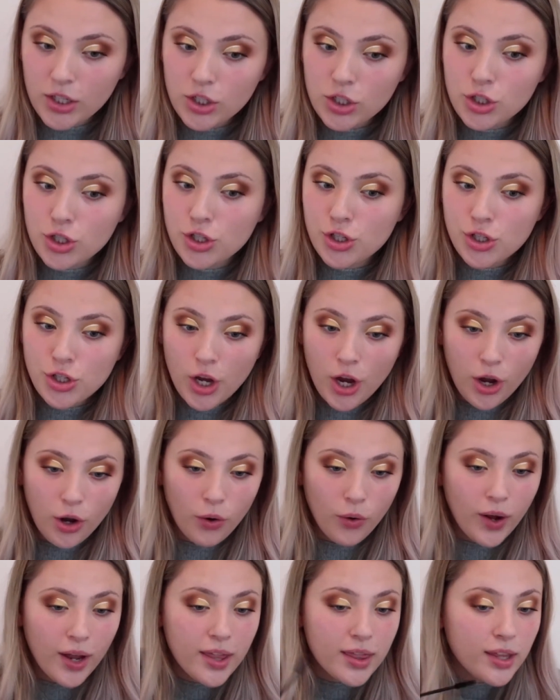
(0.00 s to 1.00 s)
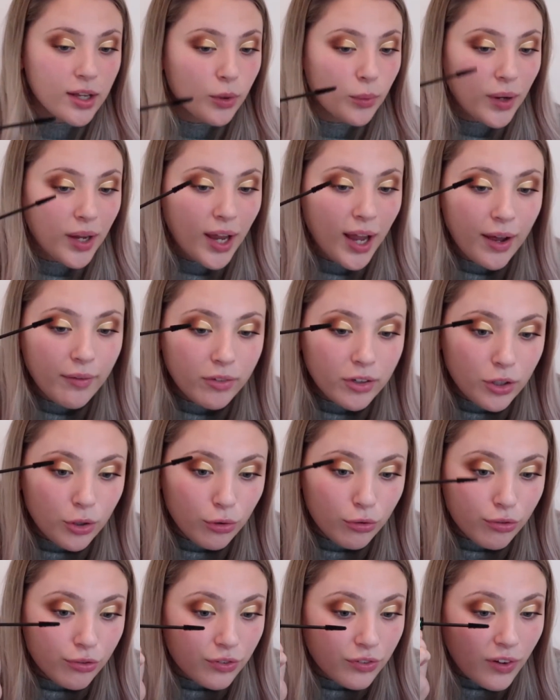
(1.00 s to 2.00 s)
So I think we have a new
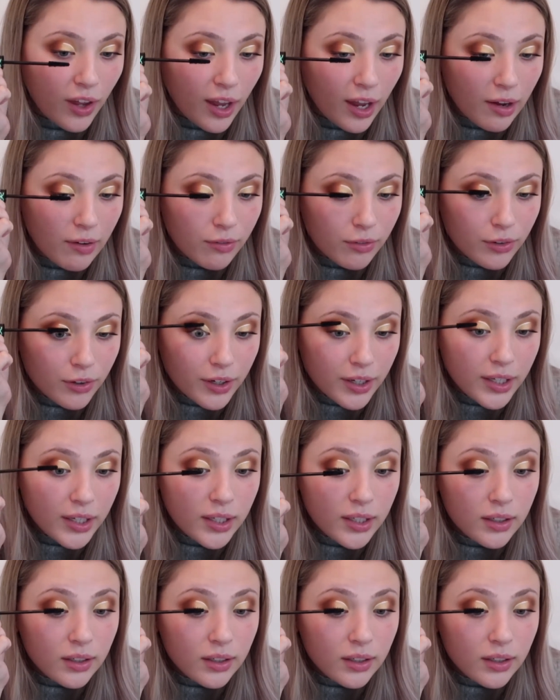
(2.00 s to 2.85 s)
favorite.